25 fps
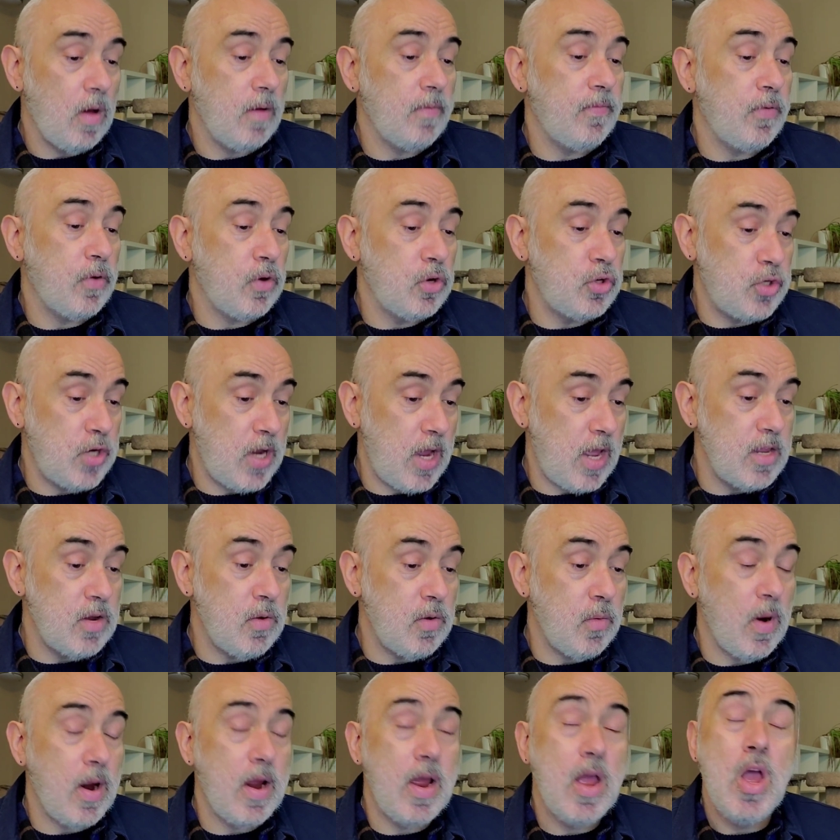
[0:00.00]
for
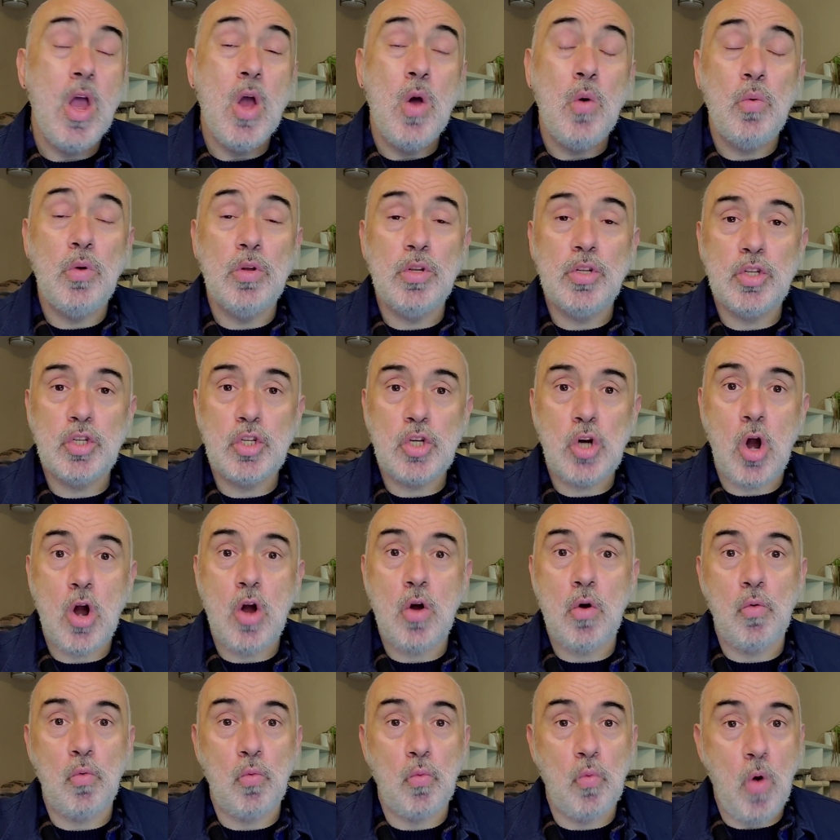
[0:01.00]
January will
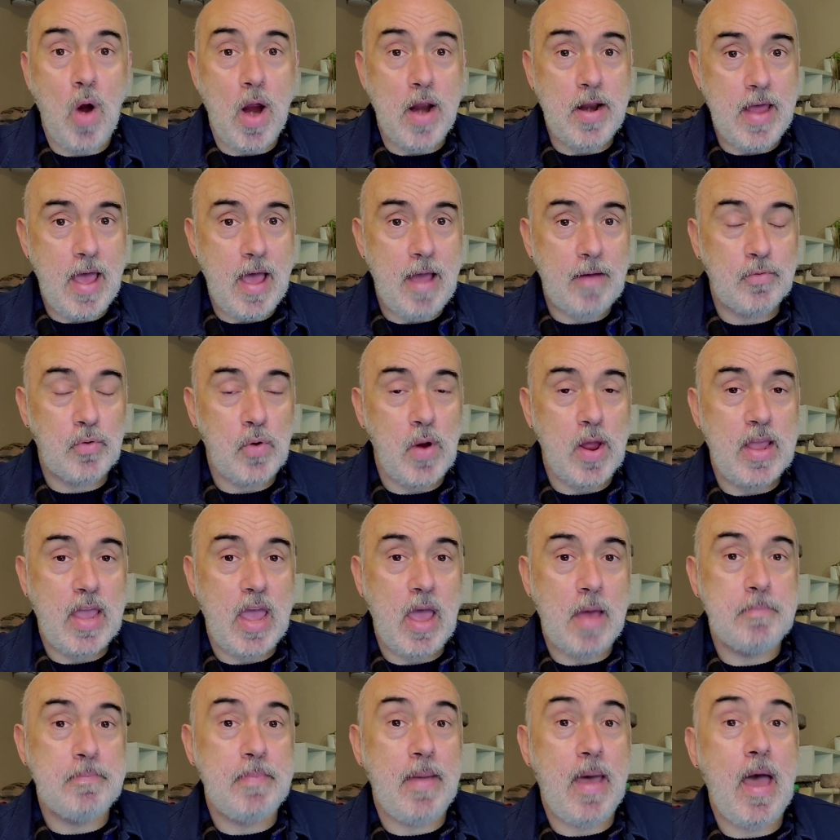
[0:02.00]
start right after I
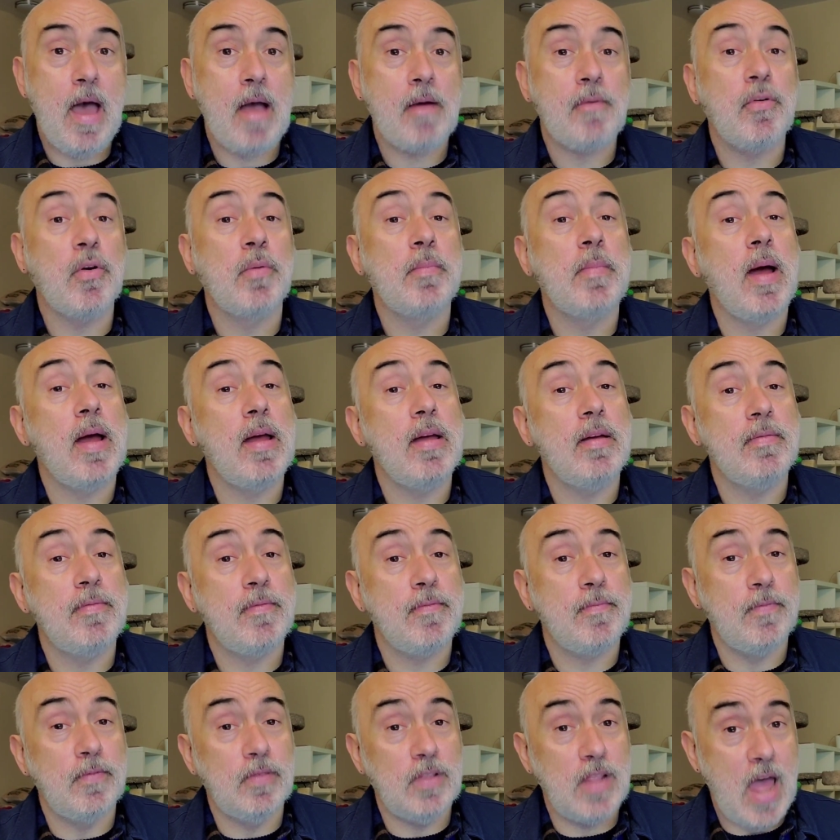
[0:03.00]
get back from my
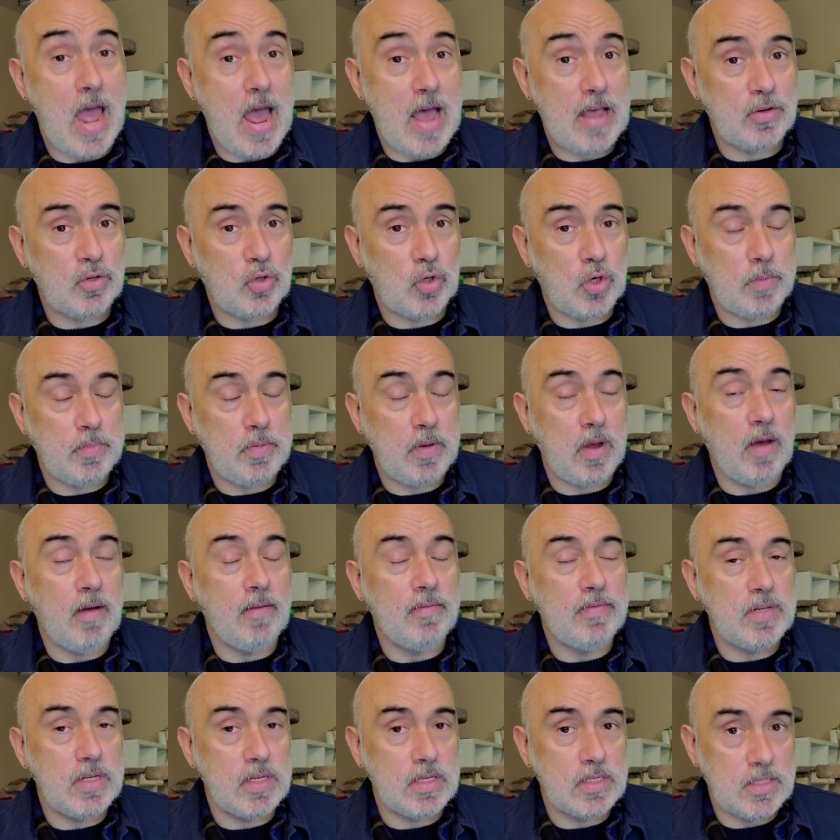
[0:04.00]
last trip
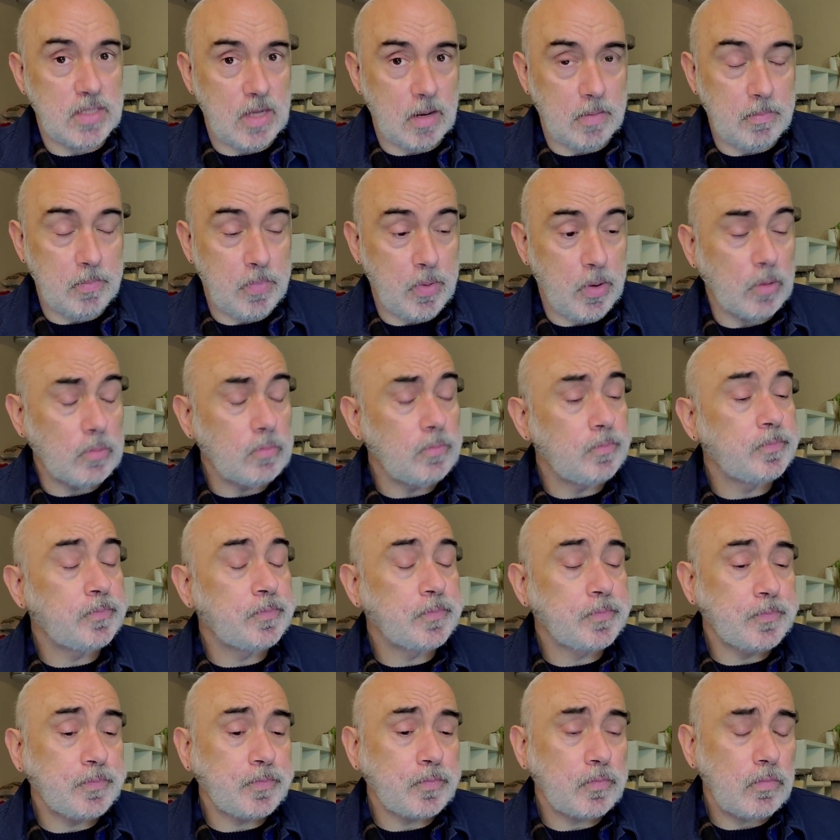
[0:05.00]
of December.
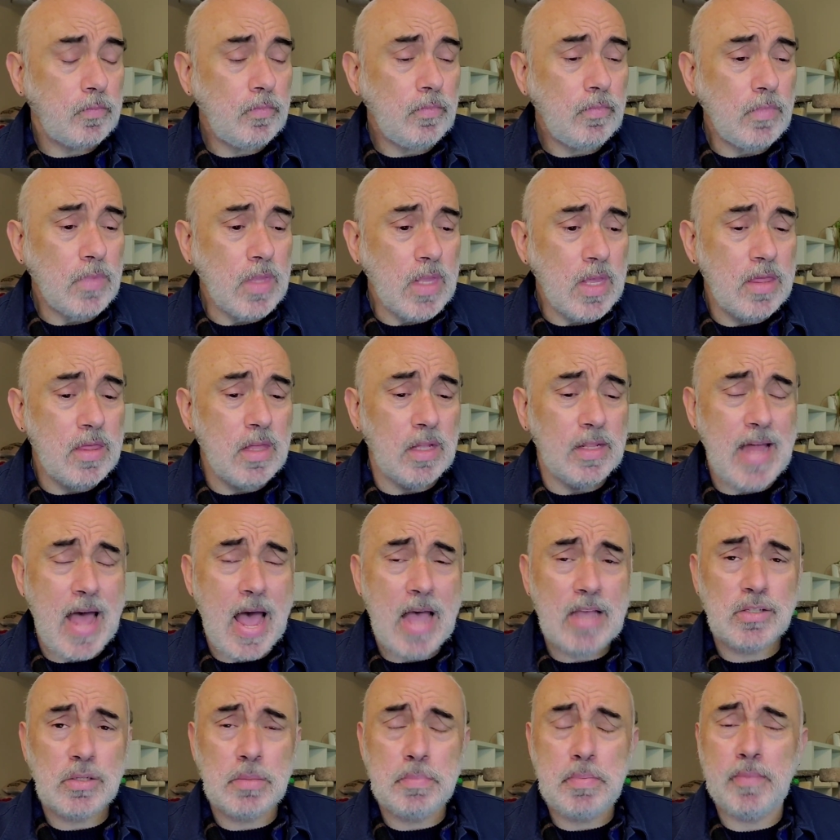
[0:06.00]
the
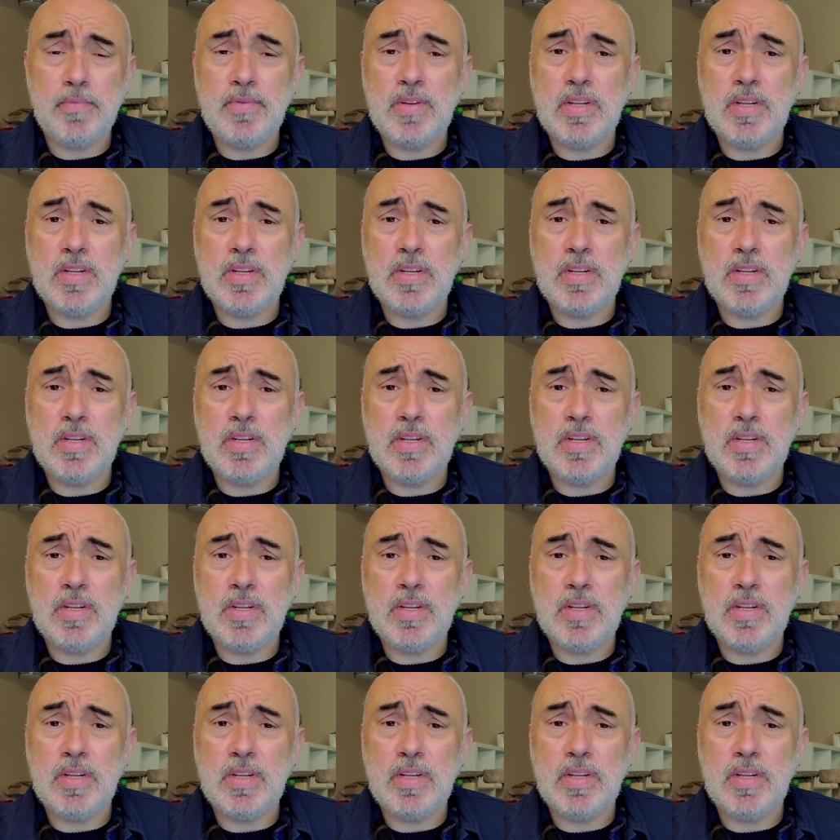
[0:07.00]
last trip of